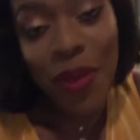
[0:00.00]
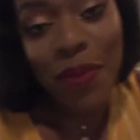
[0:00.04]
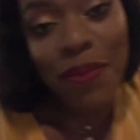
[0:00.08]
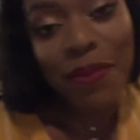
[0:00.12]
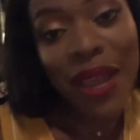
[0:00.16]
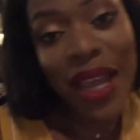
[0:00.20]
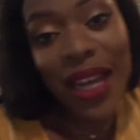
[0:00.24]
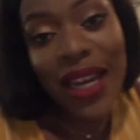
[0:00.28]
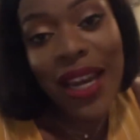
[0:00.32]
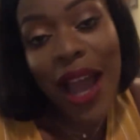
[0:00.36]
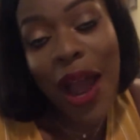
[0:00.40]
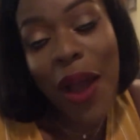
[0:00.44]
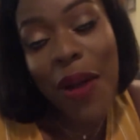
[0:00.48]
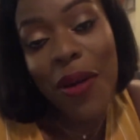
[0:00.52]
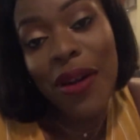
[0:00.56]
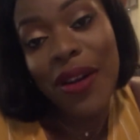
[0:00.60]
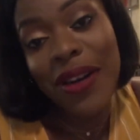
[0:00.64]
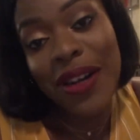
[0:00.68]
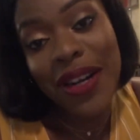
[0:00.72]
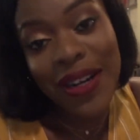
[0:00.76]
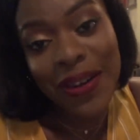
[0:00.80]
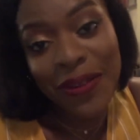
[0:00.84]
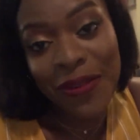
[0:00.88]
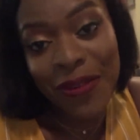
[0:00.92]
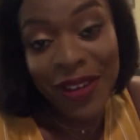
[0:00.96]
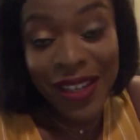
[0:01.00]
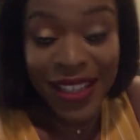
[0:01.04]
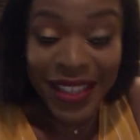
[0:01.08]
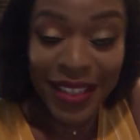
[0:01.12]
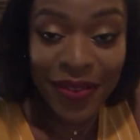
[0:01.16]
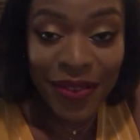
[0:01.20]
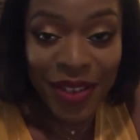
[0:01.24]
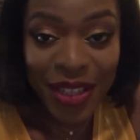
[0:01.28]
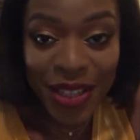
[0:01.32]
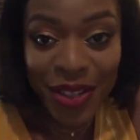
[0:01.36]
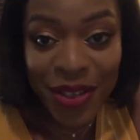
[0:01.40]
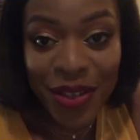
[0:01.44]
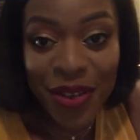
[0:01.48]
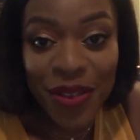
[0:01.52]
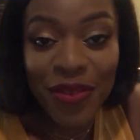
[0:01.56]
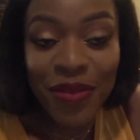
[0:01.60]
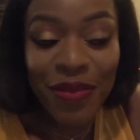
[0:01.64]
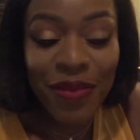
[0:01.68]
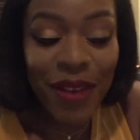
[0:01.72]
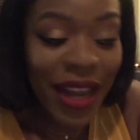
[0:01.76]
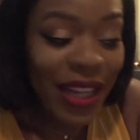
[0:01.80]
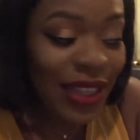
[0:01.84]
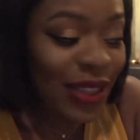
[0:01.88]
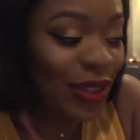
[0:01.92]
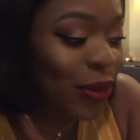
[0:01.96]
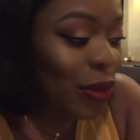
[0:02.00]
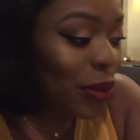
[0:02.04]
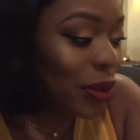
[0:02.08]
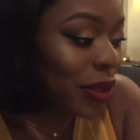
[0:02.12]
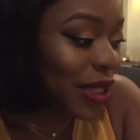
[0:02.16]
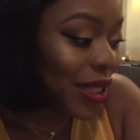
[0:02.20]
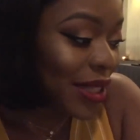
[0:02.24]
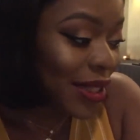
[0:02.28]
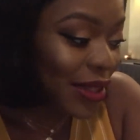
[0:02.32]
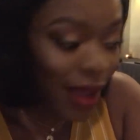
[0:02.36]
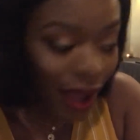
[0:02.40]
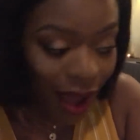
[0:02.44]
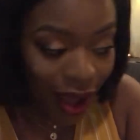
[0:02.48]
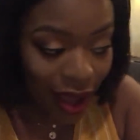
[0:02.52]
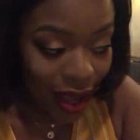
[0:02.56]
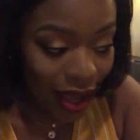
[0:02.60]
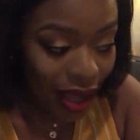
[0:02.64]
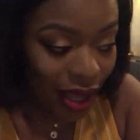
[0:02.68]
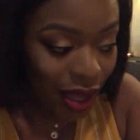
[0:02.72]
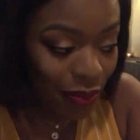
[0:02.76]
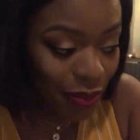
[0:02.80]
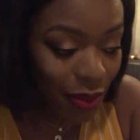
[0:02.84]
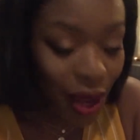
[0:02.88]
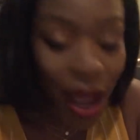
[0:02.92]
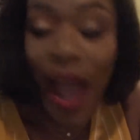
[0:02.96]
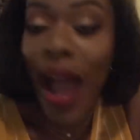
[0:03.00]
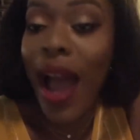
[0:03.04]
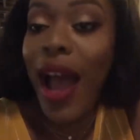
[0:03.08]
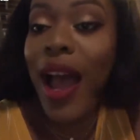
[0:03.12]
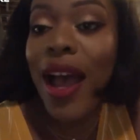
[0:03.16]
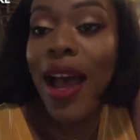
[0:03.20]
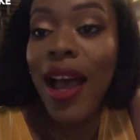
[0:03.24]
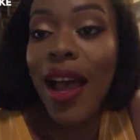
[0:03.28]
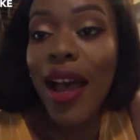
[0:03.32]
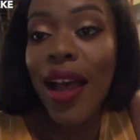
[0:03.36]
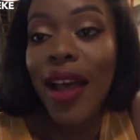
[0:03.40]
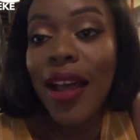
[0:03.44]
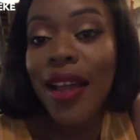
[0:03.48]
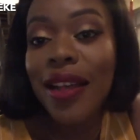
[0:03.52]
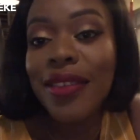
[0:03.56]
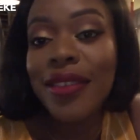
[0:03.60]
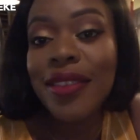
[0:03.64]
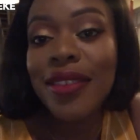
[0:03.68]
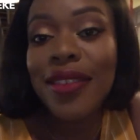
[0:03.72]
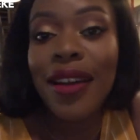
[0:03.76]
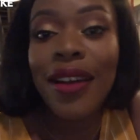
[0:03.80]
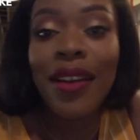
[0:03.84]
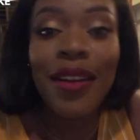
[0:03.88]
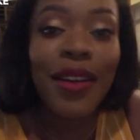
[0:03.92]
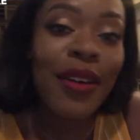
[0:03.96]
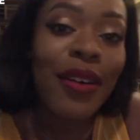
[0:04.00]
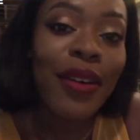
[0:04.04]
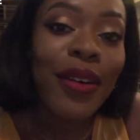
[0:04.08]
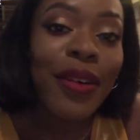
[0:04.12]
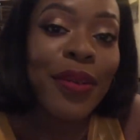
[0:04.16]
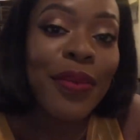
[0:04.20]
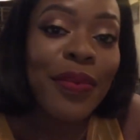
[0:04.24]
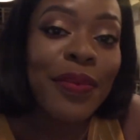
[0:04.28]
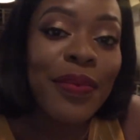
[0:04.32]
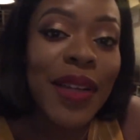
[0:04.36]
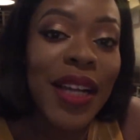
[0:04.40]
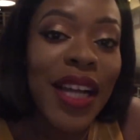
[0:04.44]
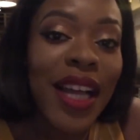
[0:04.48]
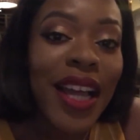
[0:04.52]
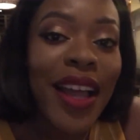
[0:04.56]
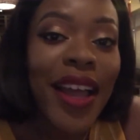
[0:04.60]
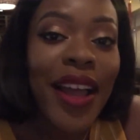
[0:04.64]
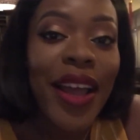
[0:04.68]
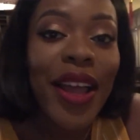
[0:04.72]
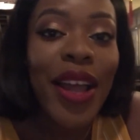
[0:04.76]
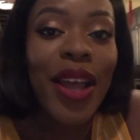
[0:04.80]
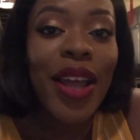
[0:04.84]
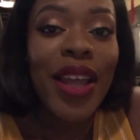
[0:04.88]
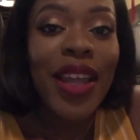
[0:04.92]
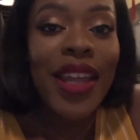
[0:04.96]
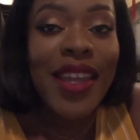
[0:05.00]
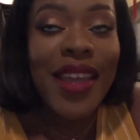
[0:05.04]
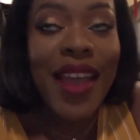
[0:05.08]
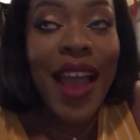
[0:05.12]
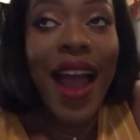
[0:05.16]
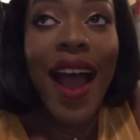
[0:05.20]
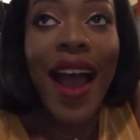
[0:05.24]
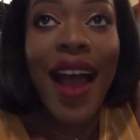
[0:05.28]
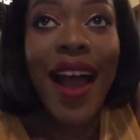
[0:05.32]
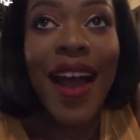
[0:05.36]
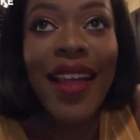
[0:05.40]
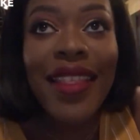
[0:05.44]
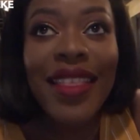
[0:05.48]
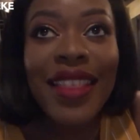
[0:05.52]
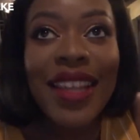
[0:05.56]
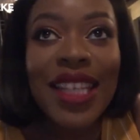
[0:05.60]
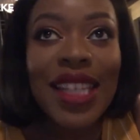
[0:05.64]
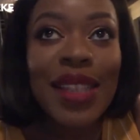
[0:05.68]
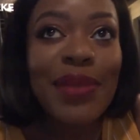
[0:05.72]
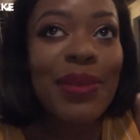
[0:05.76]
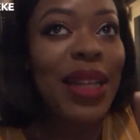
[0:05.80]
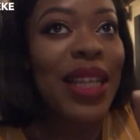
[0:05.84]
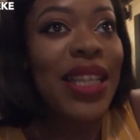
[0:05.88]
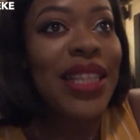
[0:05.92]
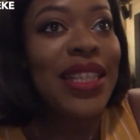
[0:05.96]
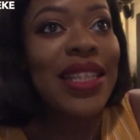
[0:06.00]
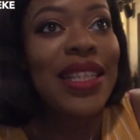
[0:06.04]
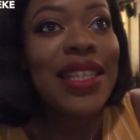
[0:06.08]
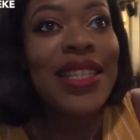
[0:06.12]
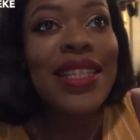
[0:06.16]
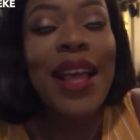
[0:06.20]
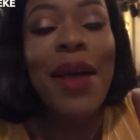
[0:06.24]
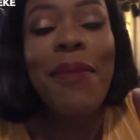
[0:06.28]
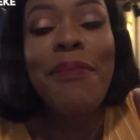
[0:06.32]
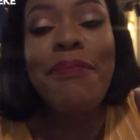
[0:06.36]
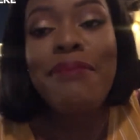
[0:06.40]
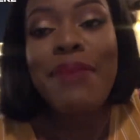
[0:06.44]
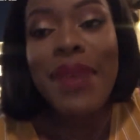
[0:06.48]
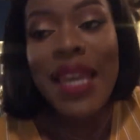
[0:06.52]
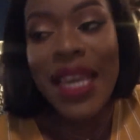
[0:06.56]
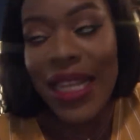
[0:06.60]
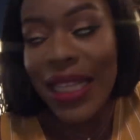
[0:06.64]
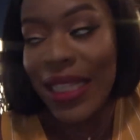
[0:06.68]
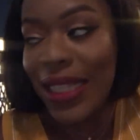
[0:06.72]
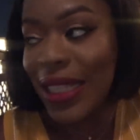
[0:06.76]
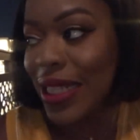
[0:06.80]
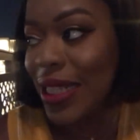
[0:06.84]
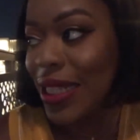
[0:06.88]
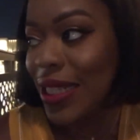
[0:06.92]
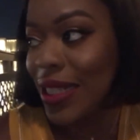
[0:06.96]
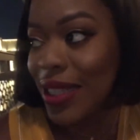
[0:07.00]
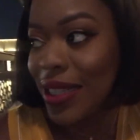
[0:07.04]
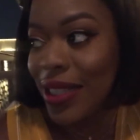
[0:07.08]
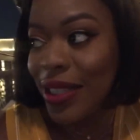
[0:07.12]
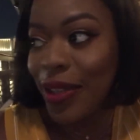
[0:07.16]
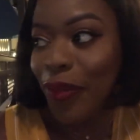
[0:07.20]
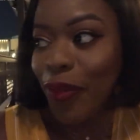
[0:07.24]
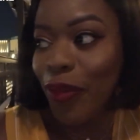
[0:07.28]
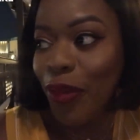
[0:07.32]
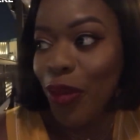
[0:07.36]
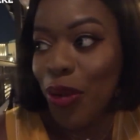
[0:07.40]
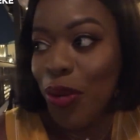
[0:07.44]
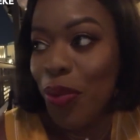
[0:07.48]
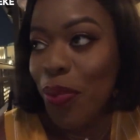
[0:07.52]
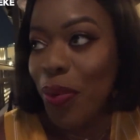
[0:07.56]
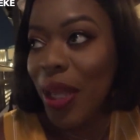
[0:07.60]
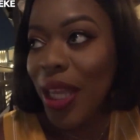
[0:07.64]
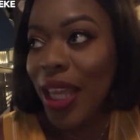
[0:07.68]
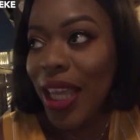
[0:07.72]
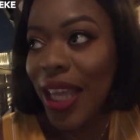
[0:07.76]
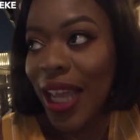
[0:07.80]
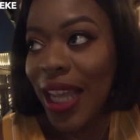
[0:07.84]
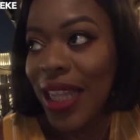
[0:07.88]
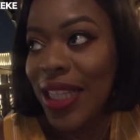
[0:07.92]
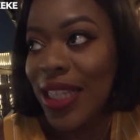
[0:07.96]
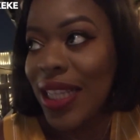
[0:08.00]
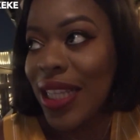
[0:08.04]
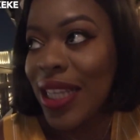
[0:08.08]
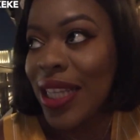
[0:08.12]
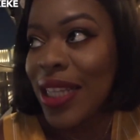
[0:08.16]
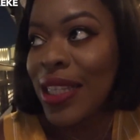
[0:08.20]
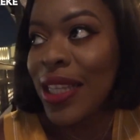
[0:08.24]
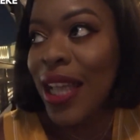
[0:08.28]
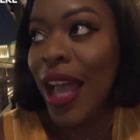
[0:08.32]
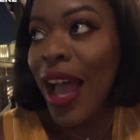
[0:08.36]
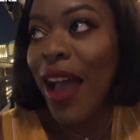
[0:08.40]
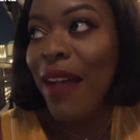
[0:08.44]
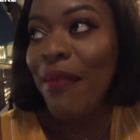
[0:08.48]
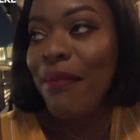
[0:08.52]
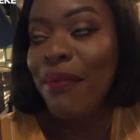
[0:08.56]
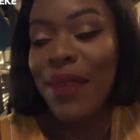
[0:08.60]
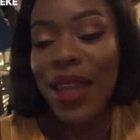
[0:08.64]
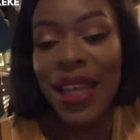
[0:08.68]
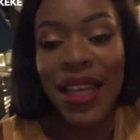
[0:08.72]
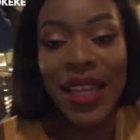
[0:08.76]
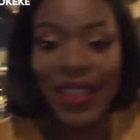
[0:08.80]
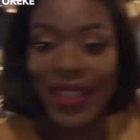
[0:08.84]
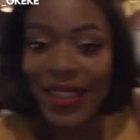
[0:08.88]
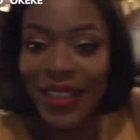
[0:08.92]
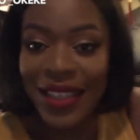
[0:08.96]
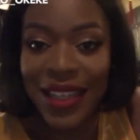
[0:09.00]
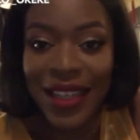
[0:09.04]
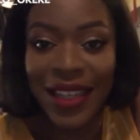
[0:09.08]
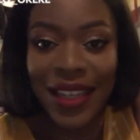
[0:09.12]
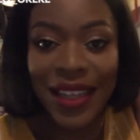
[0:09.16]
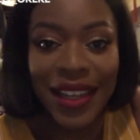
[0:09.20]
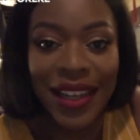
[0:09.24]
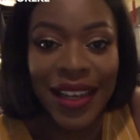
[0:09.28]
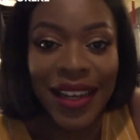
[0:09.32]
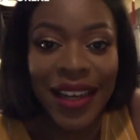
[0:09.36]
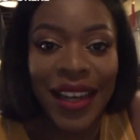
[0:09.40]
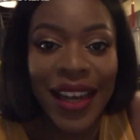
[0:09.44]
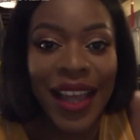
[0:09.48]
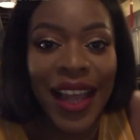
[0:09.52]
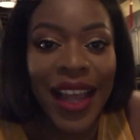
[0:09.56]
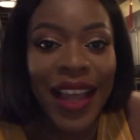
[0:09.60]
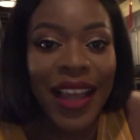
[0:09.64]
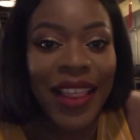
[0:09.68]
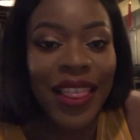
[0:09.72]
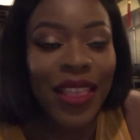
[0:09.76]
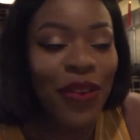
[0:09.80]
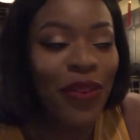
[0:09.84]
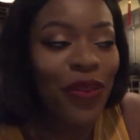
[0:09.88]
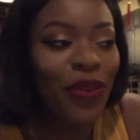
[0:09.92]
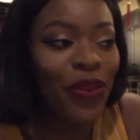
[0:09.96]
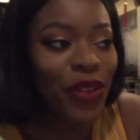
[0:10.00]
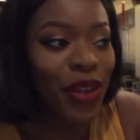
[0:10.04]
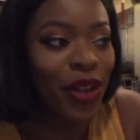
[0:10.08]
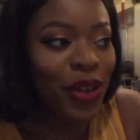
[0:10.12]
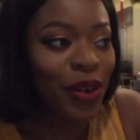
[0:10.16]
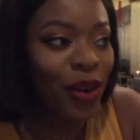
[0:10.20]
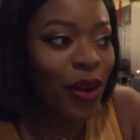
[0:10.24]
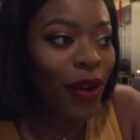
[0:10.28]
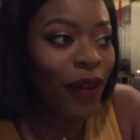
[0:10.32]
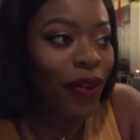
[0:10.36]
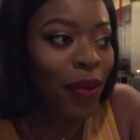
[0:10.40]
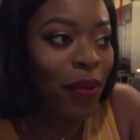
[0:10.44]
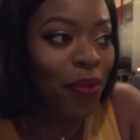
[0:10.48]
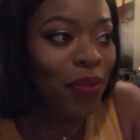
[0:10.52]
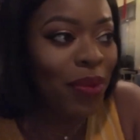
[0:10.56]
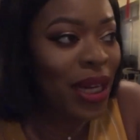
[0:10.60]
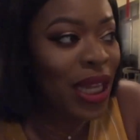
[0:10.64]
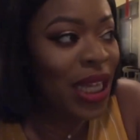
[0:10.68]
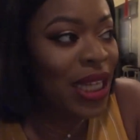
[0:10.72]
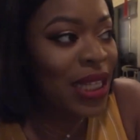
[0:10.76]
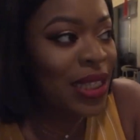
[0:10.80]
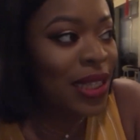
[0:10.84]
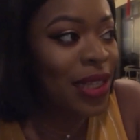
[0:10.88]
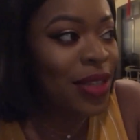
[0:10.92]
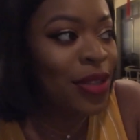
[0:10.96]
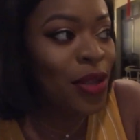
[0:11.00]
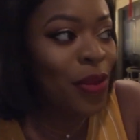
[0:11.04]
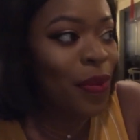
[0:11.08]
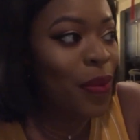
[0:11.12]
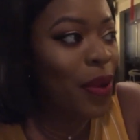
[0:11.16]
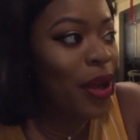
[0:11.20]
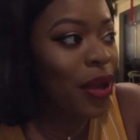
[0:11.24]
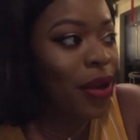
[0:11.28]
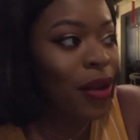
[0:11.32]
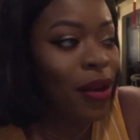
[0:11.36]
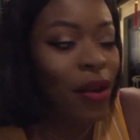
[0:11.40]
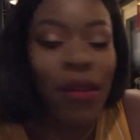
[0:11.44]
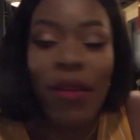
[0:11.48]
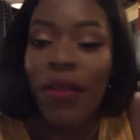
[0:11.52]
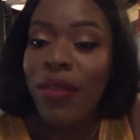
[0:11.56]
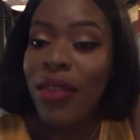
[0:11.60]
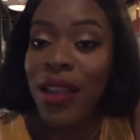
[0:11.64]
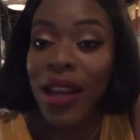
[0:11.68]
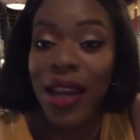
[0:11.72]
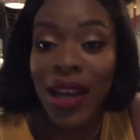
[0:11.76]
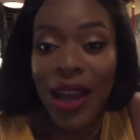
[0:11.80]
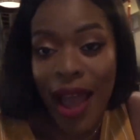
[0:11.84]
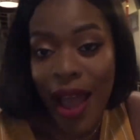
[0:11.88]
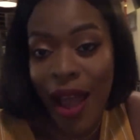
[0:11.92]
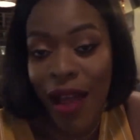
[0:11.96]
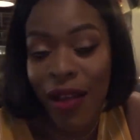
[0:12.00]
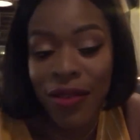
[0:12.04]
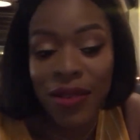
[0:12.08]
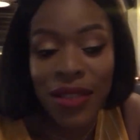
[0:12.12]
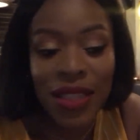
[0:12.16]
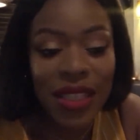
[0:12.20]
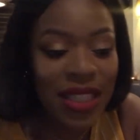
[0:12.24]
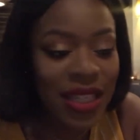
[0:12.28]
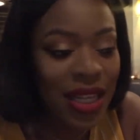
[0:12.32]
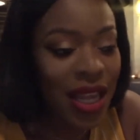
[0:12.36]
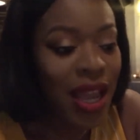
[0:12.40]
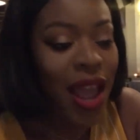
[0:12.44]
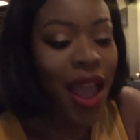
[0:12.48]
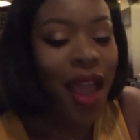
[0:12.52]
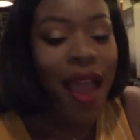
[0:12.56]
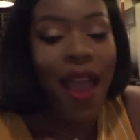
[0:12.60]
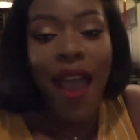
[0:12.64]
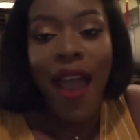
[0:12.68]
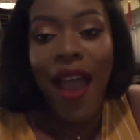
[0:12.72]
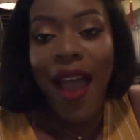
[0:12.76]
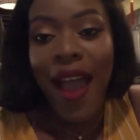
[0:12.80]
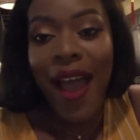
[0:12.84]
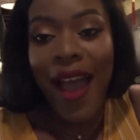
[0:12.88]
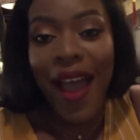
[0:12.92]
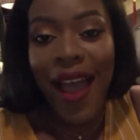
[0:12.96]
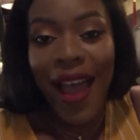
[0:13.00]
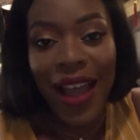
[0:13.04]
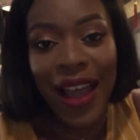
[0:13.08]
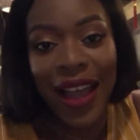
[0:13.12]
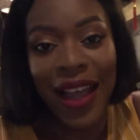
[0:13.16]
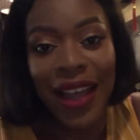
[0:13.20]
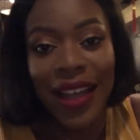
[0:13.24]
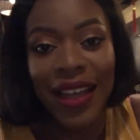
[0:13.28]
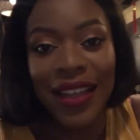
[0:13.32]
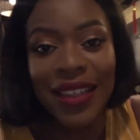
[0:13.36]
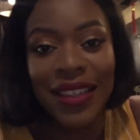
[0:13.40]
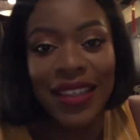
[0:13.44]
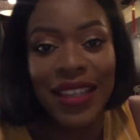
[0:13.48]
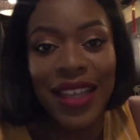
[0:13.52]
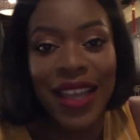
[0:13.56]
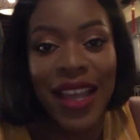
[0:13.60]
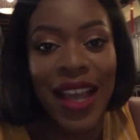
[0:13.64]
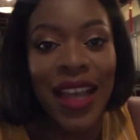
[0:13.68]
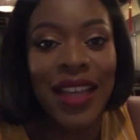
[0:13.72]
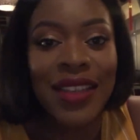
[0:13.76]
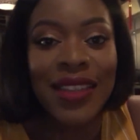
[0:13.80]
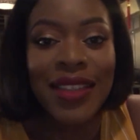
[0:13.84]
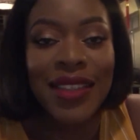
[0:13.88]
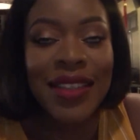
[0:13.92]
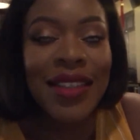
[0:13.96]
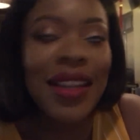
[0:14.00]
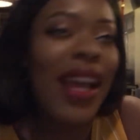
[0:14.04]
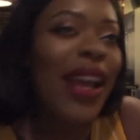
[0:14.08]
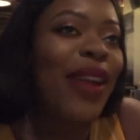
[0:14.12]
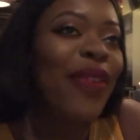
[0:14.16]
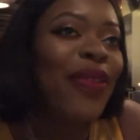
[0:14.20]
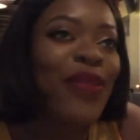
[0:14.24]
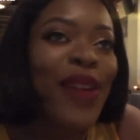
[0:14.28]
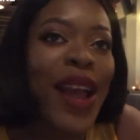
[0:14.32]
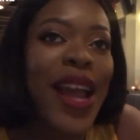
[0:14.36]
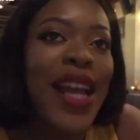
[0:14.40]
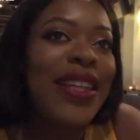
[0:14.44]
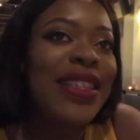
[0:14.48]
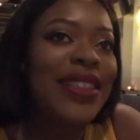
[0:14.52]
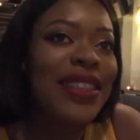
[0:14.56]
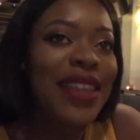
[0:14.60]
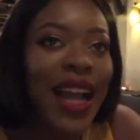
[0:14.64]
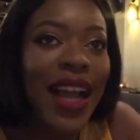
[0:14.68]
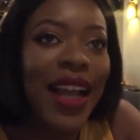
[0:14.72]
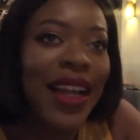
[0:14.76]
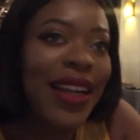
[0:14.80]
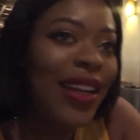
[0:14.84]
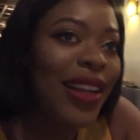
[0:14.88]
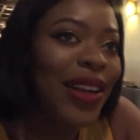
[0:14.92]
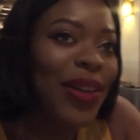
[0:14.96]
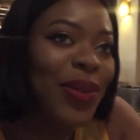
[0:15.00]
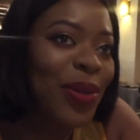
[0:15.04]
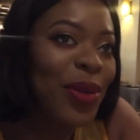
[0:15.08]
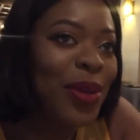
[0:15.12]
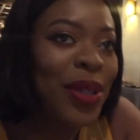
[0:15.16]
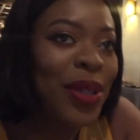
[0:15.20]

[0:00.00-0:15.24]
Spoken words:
we made our reservation right on time and yeah, this place is amazing. The view we get is amazing, like the feel of the place. It's somewhere called the lounge and yes, it's like fine dining. We